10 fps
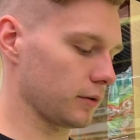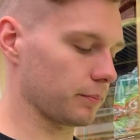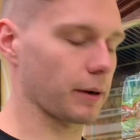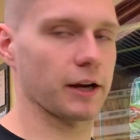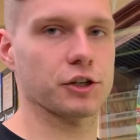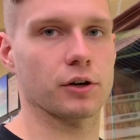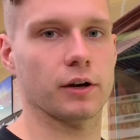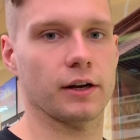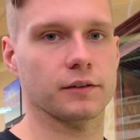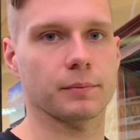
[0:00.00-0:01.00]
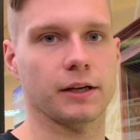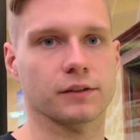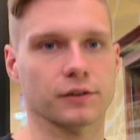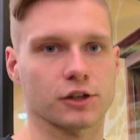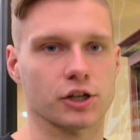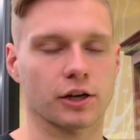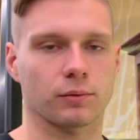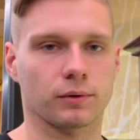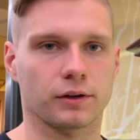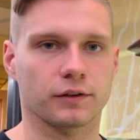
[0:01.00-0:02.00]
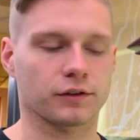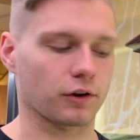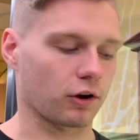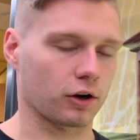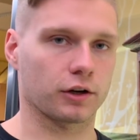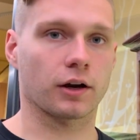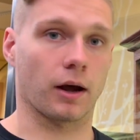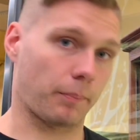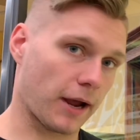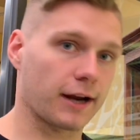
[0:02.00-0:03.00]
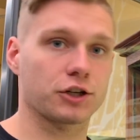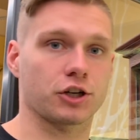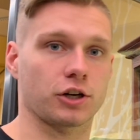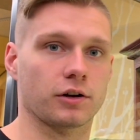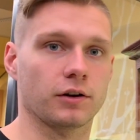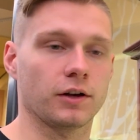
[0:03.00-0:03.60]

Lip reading: Pasture raised means that the chicken was on a pasture.